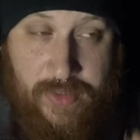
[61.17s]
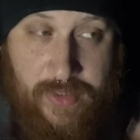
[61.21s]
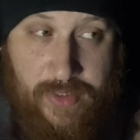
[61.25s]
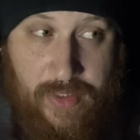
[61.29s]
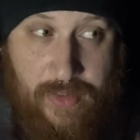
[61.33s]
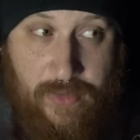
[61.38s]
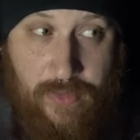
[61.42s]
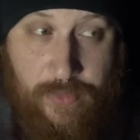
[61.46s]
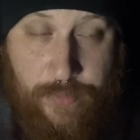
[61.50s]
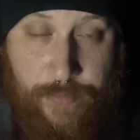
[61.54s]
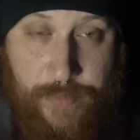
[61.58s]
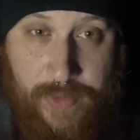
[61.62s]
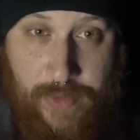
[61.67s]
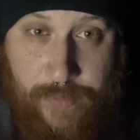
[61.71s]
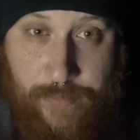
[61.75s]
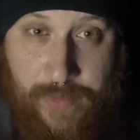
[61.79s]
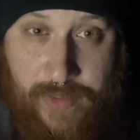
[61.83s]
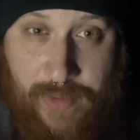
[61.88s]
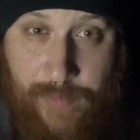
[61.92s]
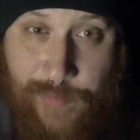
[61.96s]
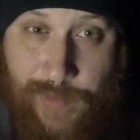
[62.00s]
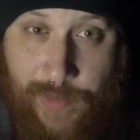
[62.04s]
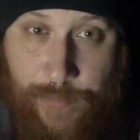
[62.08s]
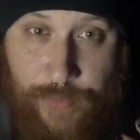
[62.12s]
the yellow
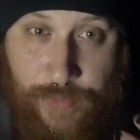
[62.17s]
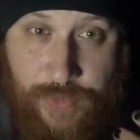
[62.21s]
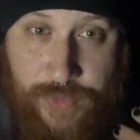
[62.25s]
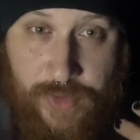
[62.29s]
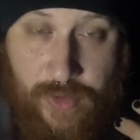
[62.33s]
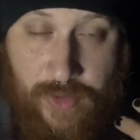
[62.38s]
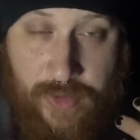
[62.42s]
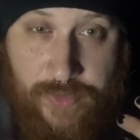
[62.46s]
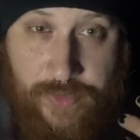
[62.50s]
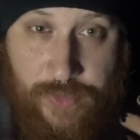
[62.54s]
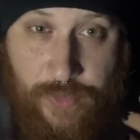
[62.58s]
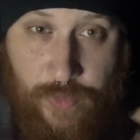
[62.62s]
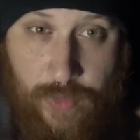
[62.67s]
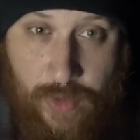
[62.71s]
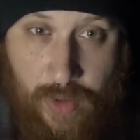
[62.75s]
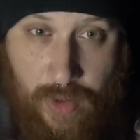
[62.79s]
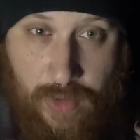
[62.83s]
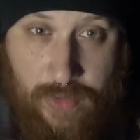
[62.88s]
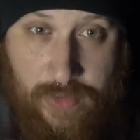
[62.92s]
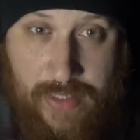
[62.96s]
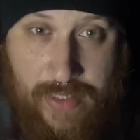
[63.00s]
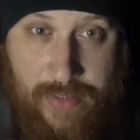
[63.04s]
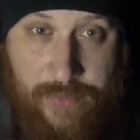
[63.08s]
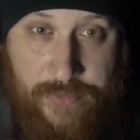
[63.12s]
PB, people started to
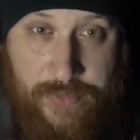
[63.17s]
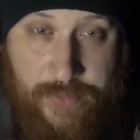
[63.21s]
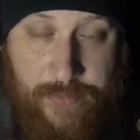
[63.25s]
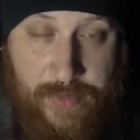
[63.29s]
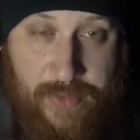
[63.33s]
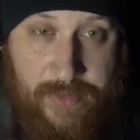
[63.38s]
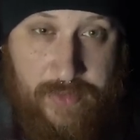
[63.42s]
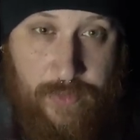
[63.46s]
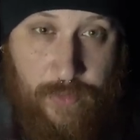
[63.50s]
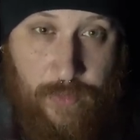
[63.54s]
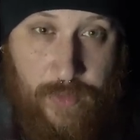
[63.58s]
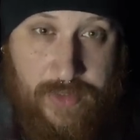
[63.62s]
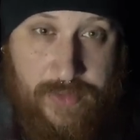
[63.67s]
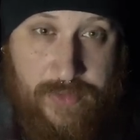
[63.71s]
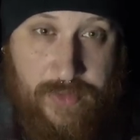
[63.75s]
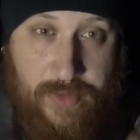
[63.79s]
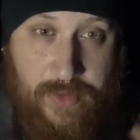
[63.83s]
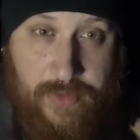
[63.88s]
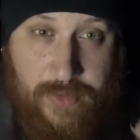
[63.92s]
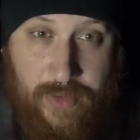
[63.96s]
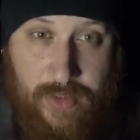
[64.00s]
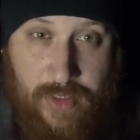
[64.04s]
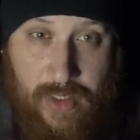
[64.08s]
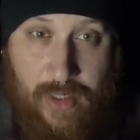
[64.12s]
call out Smith & Wesson
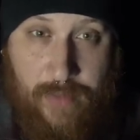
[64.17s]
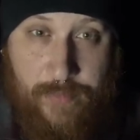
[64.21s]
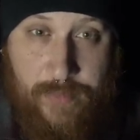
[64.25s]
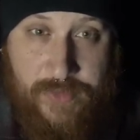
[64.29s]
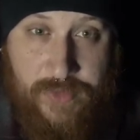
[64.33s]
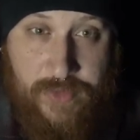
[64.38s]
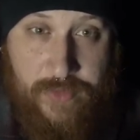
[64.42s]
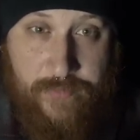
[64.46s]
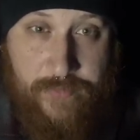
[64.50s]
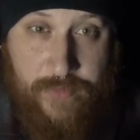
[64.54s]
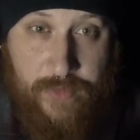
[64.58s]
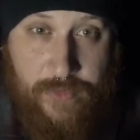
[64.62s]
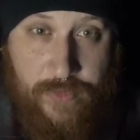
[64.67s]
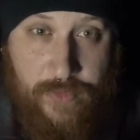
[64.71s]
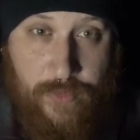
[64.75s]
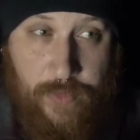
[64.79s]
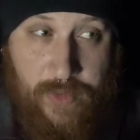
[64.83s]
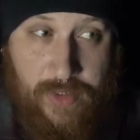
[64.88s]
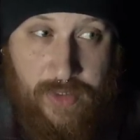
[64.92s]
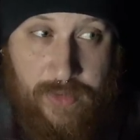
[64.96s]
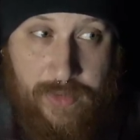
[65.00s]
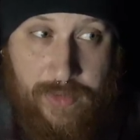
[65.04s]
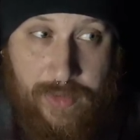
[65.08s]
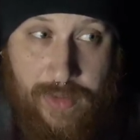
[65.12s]
in the comments of their
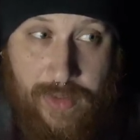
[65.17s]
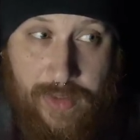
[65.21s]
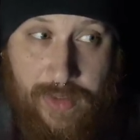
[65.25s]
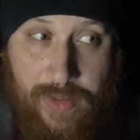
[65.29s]
tweet,